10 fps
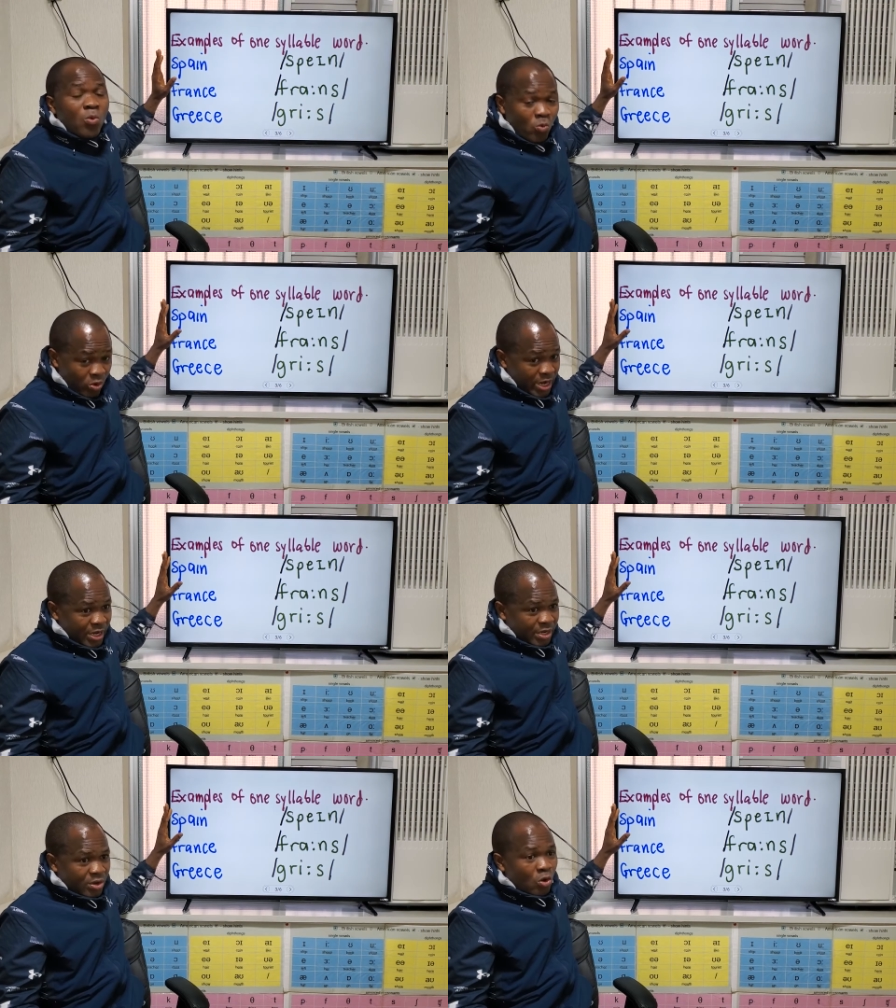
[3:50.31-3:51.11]

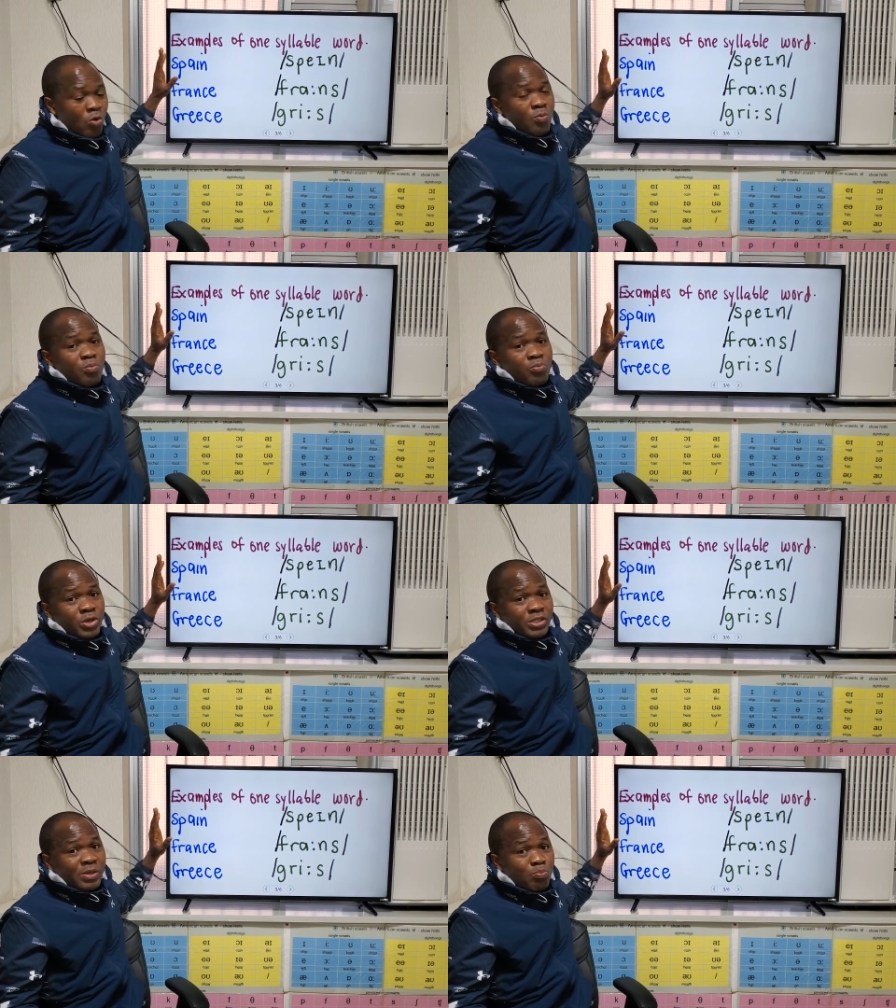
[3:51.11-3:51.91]
word or
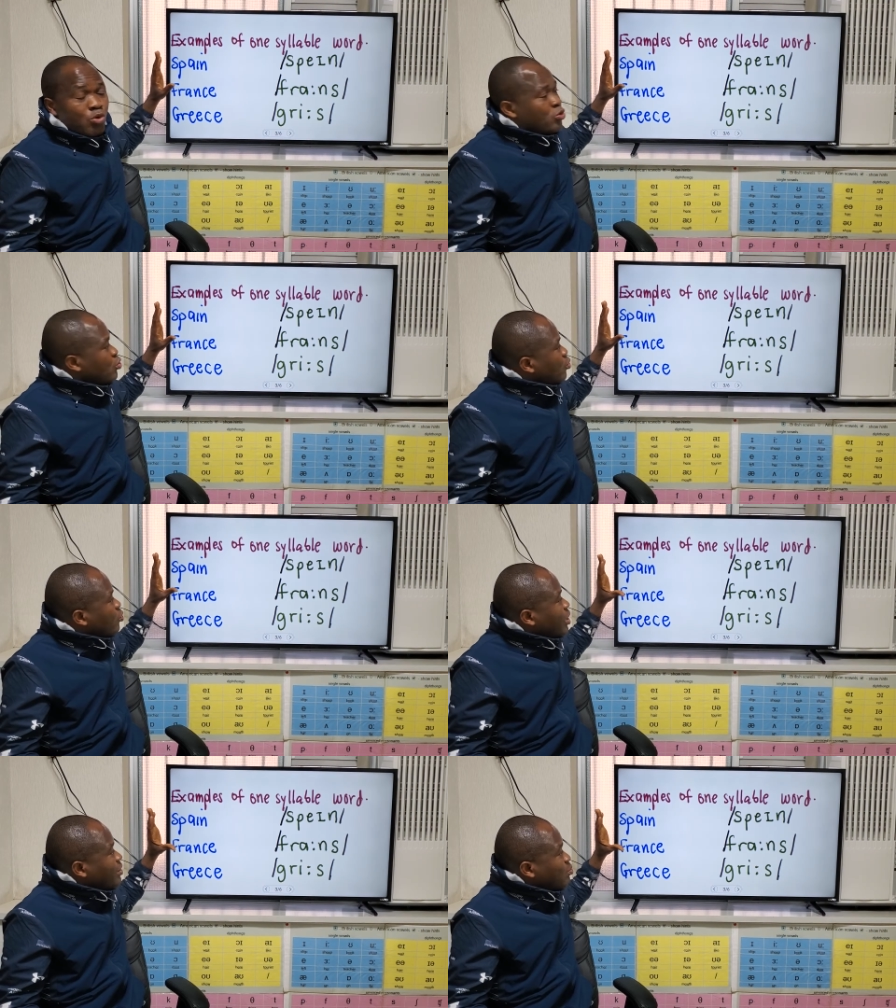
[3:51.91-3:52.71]
it's a mono
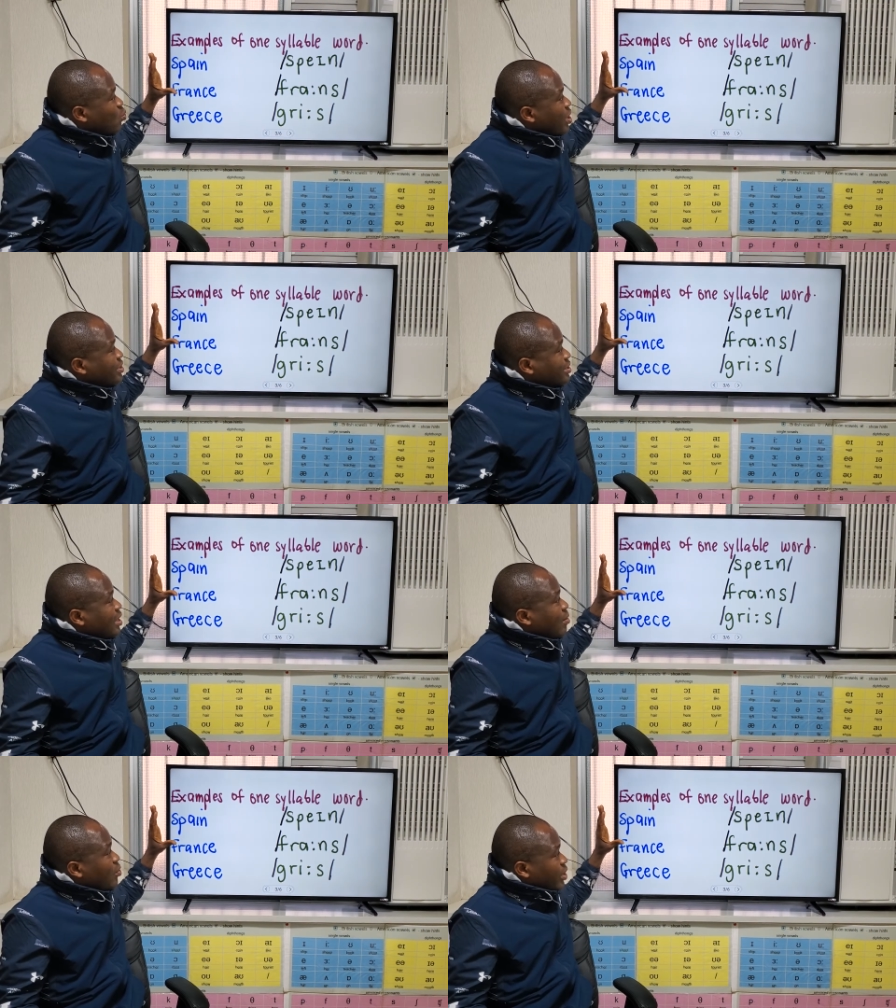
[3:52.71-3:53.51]
that means one
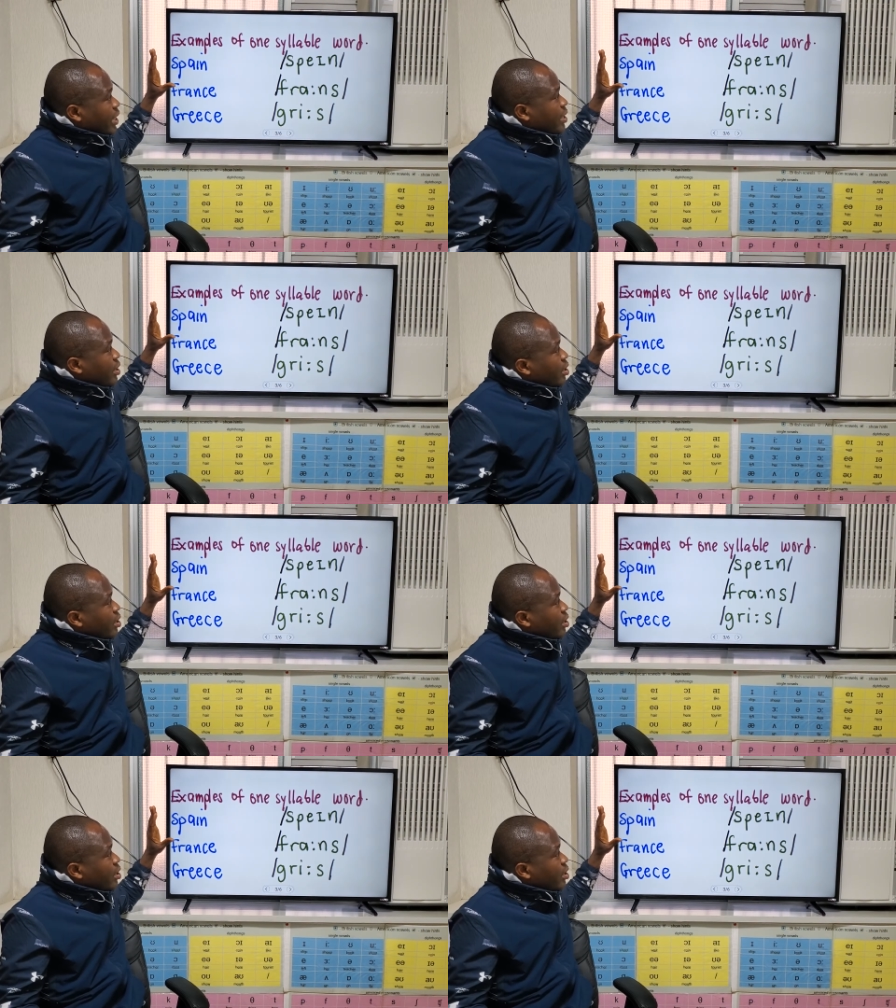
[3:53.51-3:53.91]
syllable eh?